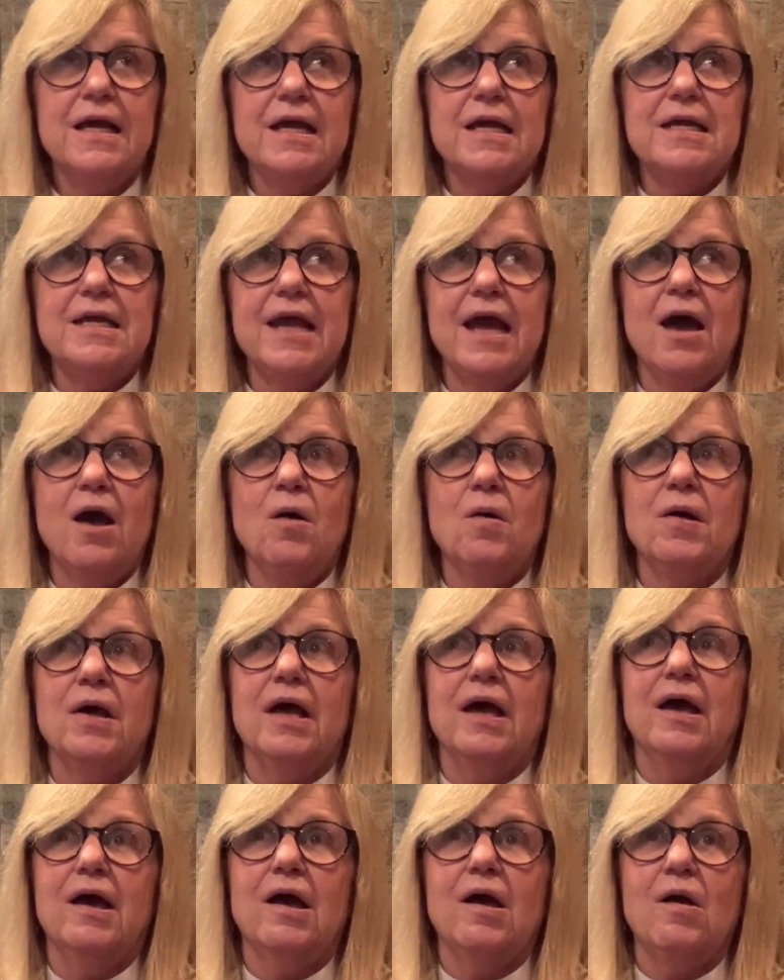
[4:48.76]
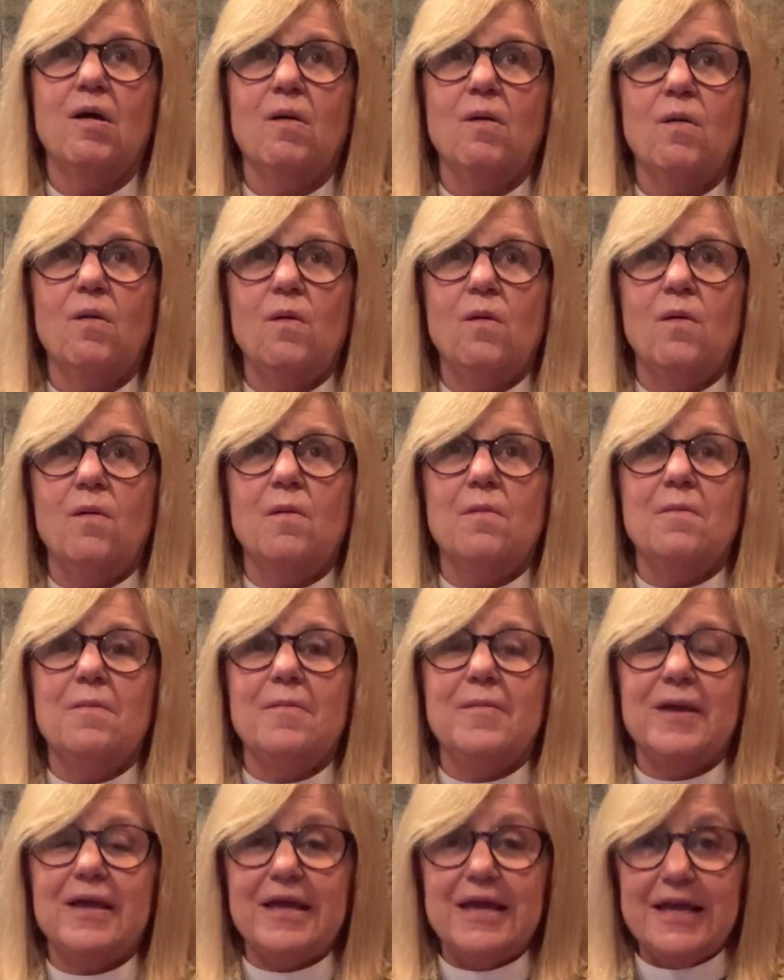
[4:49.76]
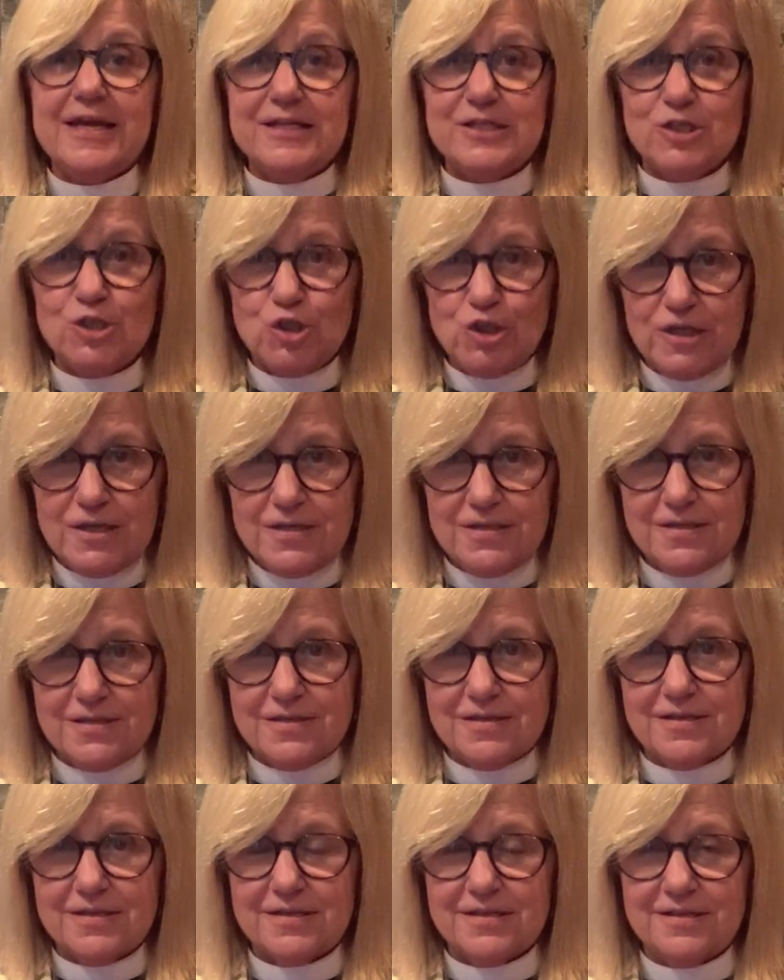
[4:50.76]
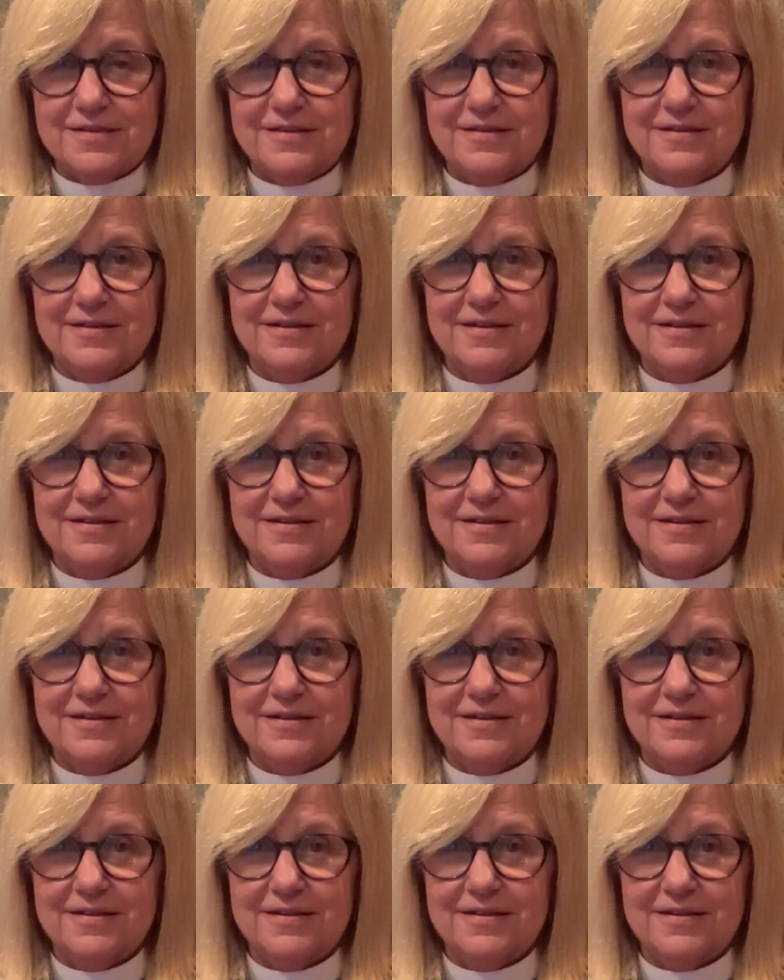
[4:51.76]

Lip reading: Now, it's Jesus.